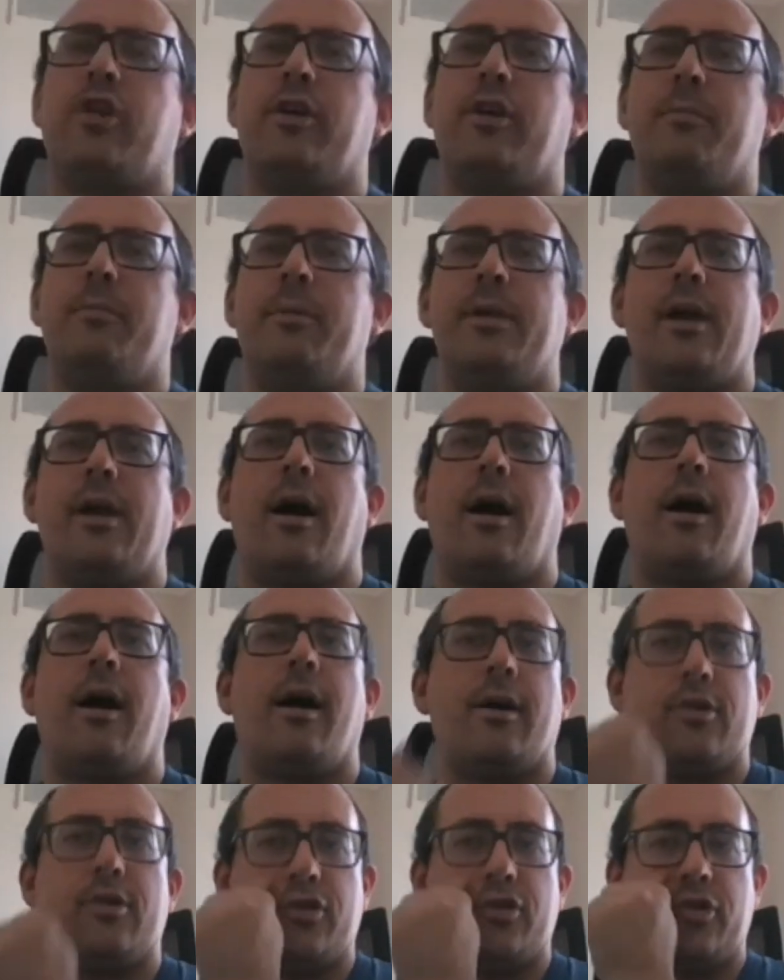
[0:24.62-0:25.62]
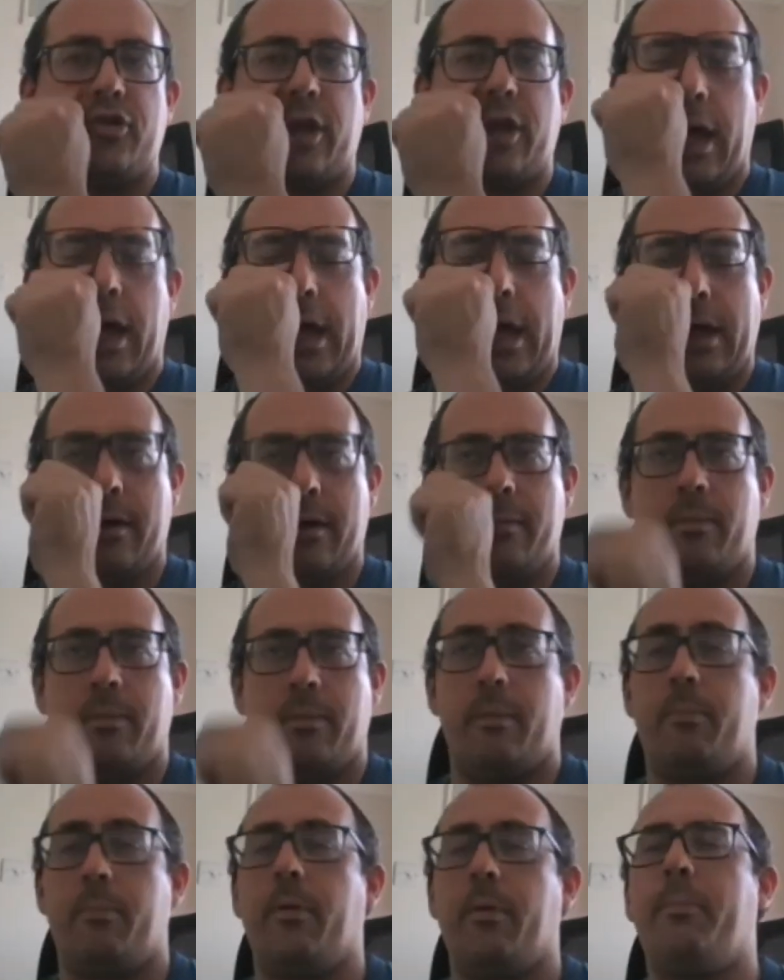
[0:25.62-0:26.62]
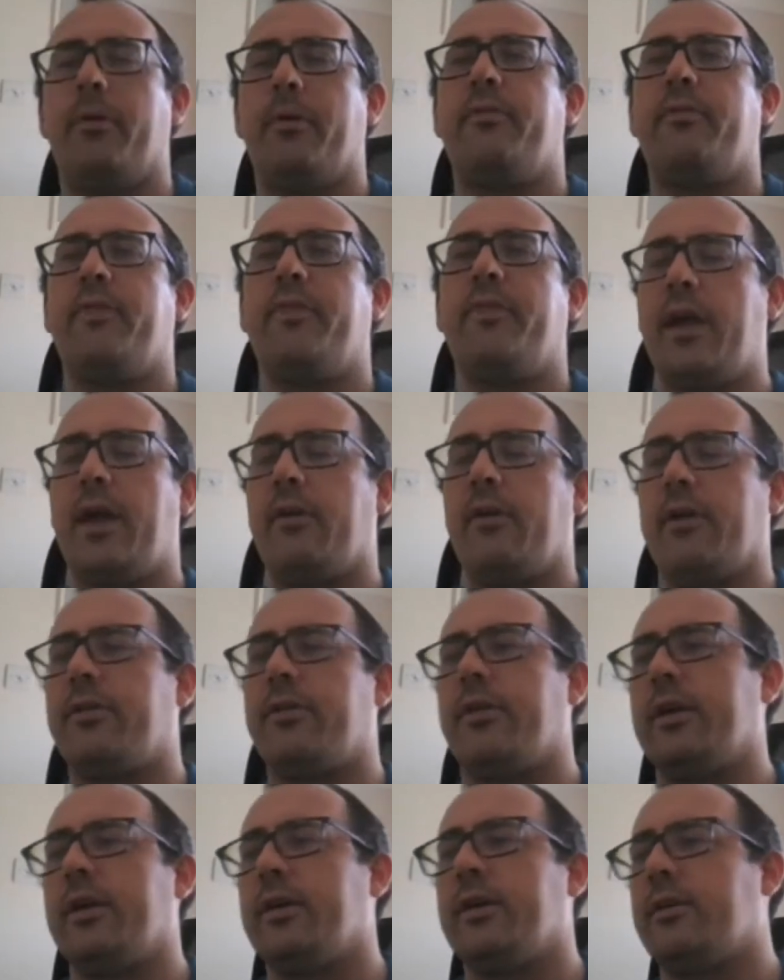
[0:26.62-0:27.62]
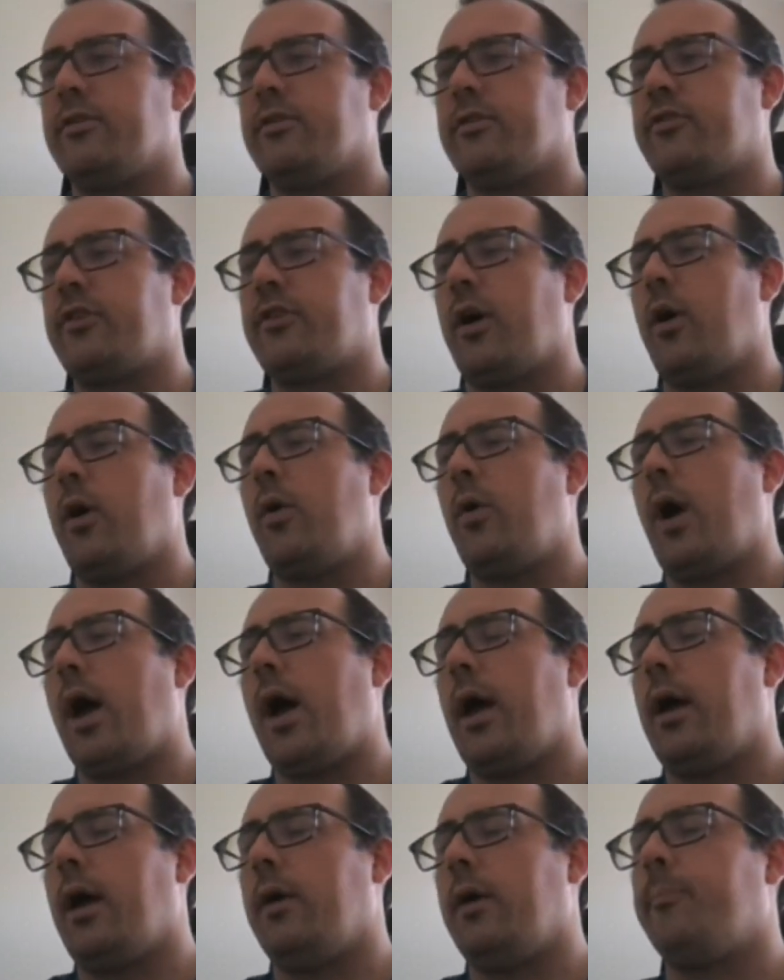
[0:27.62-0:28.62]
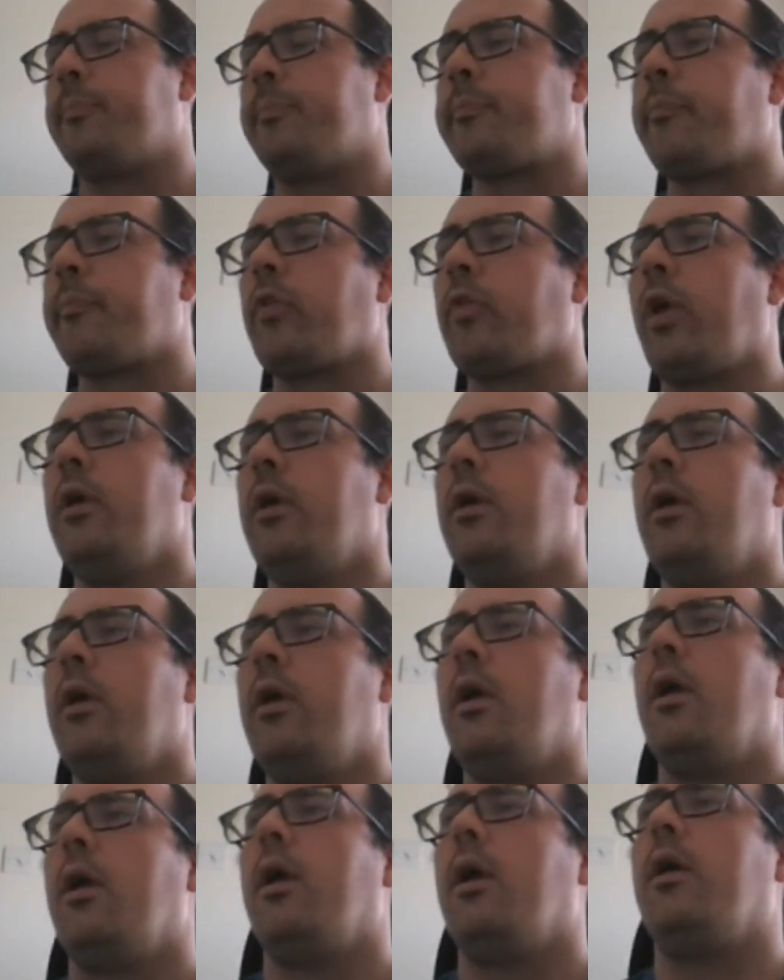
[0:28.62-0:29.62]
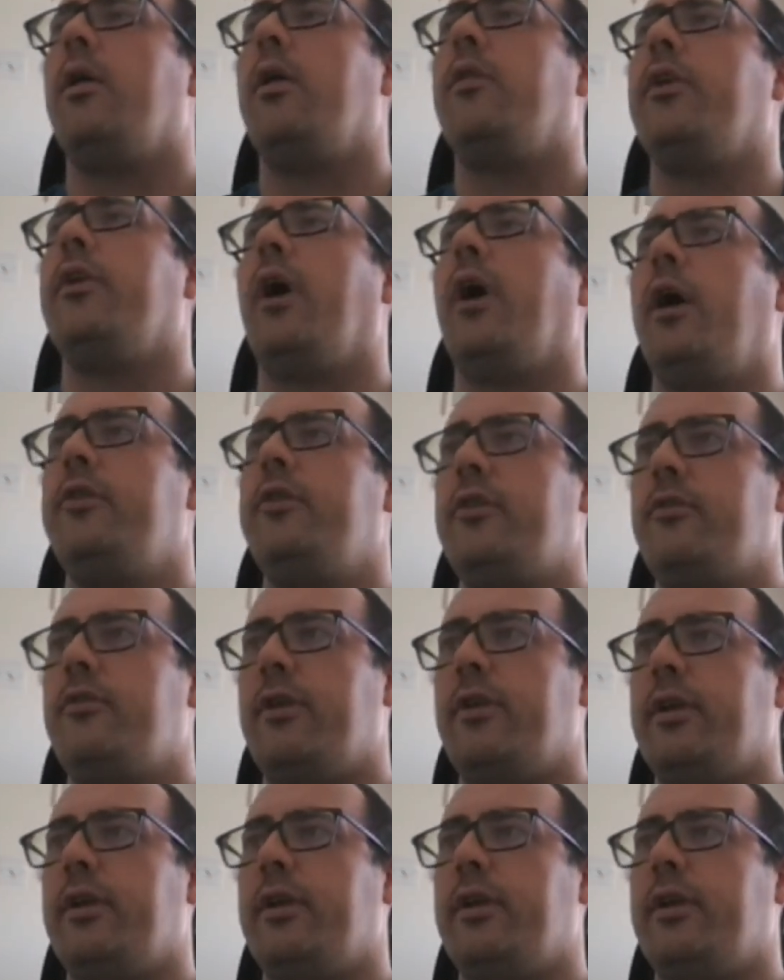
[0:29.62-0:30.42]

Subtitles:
Toby, harsh, but fair, I think. So the idea